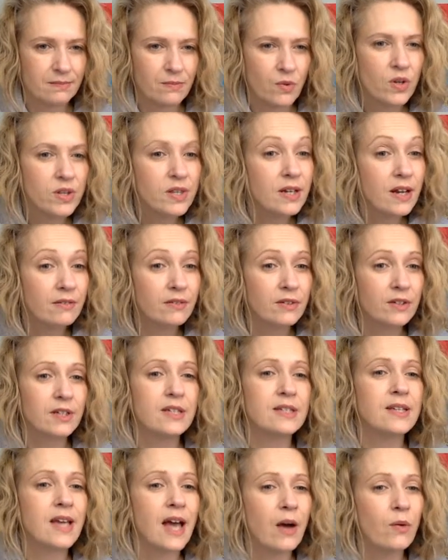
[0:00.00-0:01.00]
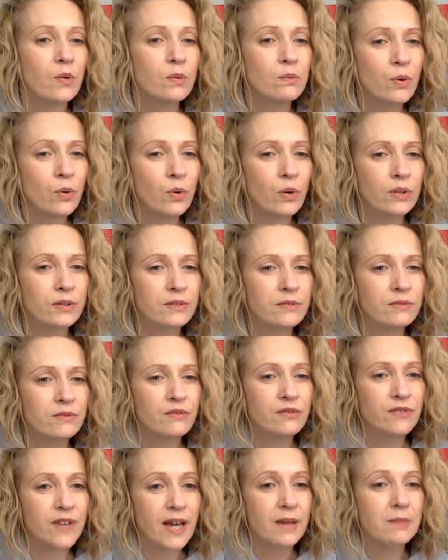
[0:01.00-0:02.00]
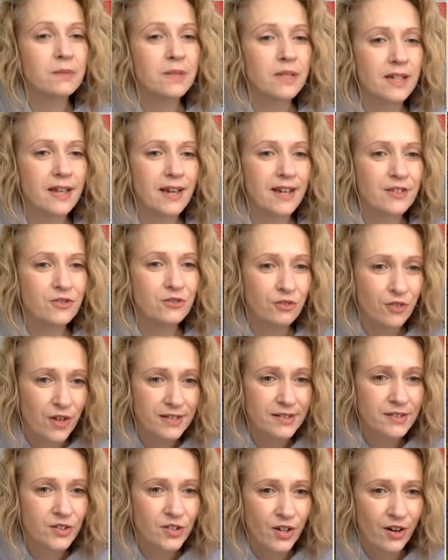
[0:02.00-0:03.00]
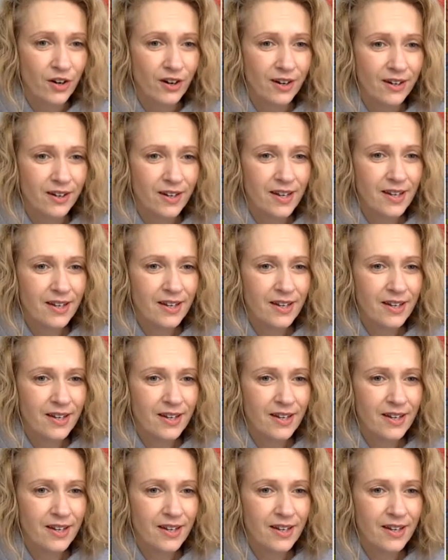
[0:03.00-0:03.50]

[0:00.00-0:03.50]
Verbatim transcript: more than ever is how important family and friends are.